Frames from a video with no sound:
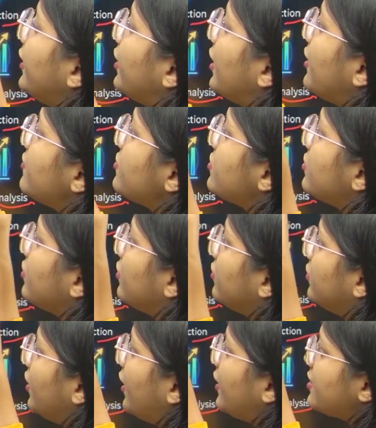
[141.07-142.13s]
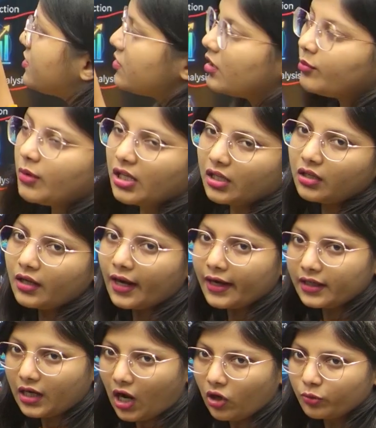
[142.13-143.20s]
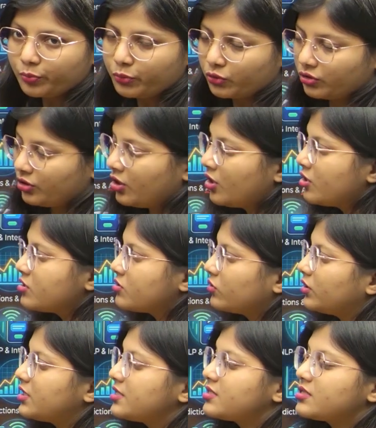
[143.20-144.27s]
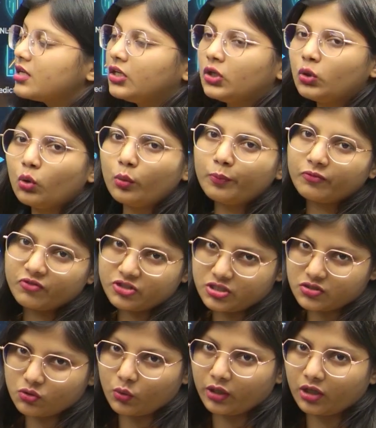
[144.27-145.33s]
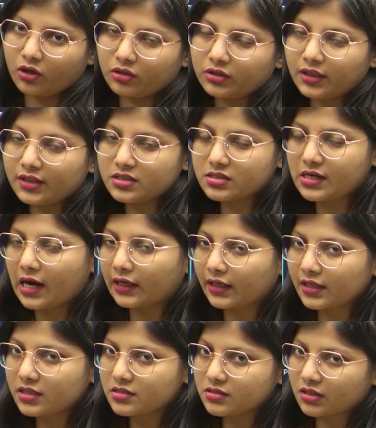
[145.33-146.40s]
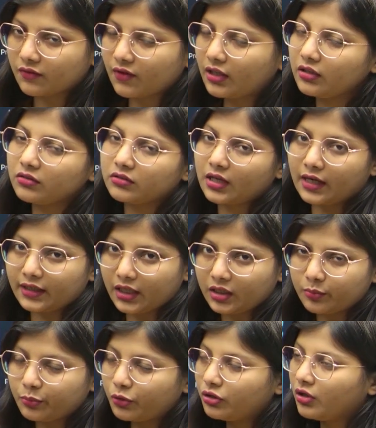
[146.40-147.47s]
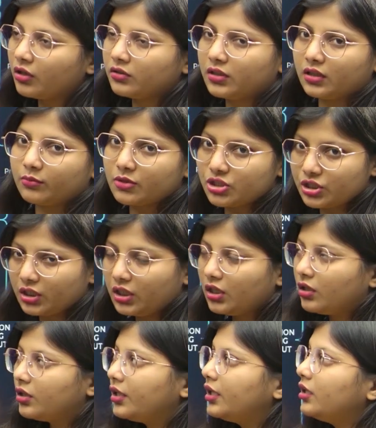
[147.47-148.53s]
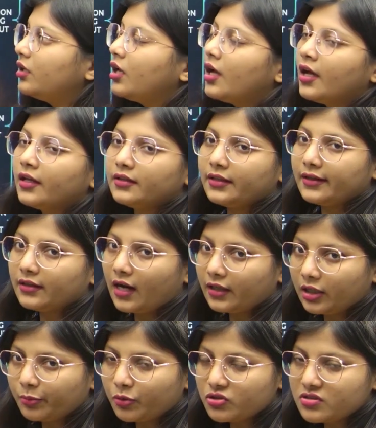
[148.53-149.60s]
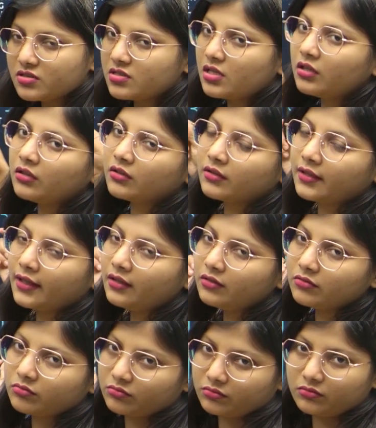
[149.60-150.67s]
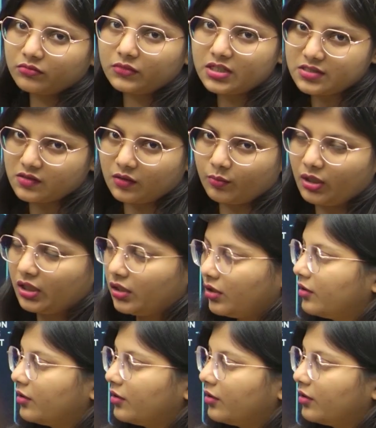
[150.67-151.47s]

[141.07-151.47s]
gives the decision making and output. This is a loop which is going on, that is data is given, data input, then machine learning, then data processing, then decision making,